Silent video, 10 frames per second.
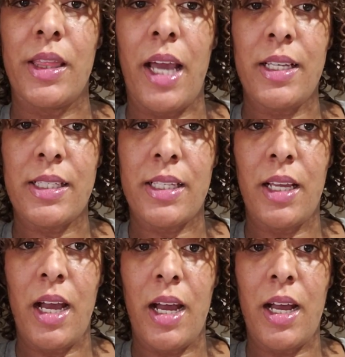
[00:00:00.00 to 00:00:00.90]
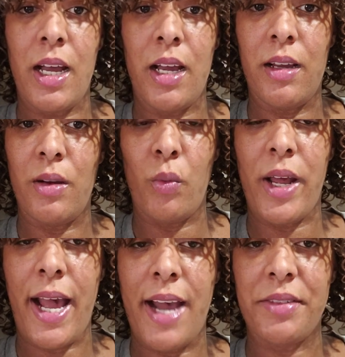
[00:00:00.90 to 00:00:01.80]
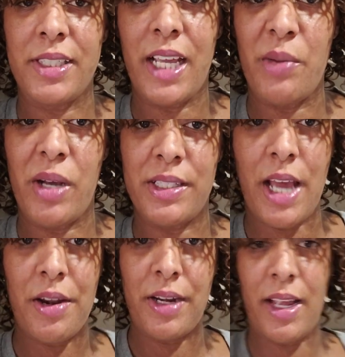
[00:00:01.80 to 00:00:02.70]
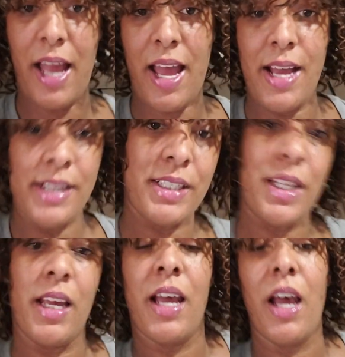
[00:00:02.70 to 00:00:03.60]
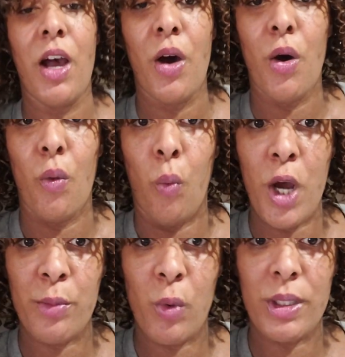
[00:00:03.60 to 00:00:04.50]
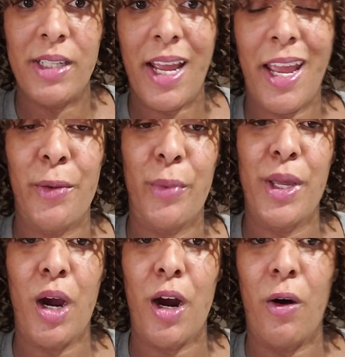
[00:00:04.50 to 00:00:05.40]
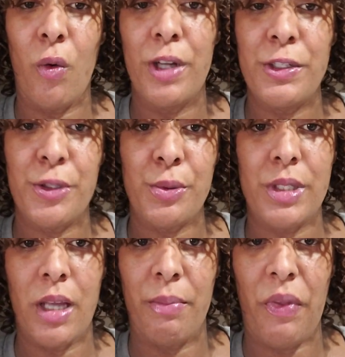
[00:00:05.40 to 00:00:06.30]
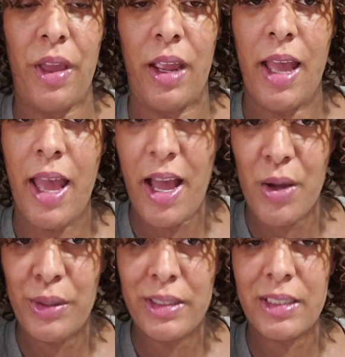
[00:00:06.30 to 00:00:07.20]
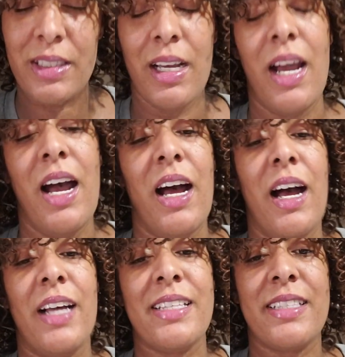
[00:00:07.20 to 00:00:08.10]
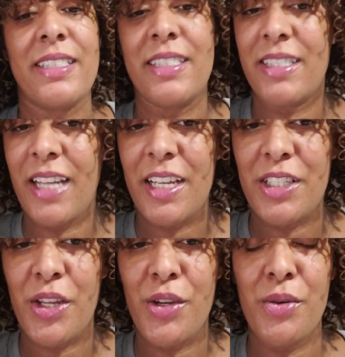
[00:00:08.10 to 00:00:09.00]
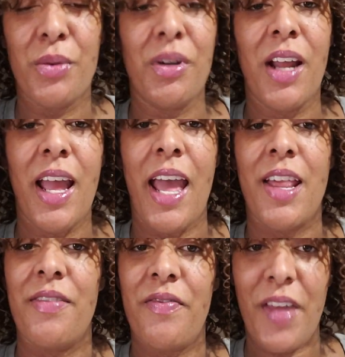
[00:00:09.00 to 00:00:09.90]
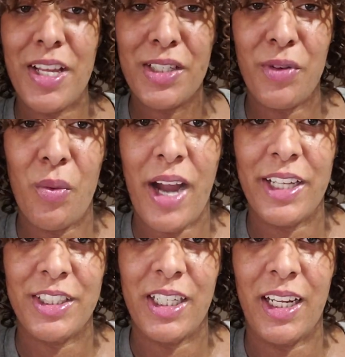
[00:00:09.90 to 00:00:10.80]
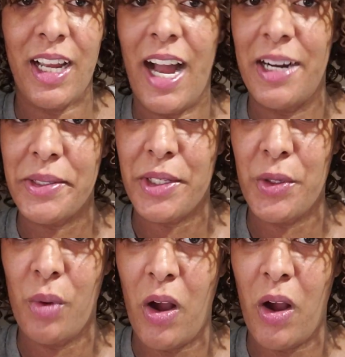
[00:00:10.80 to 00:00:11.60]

that's what I have to say about Saturday, guys. One more day and we are on to something else. Stay tuned, and thanks for watching. I'll see you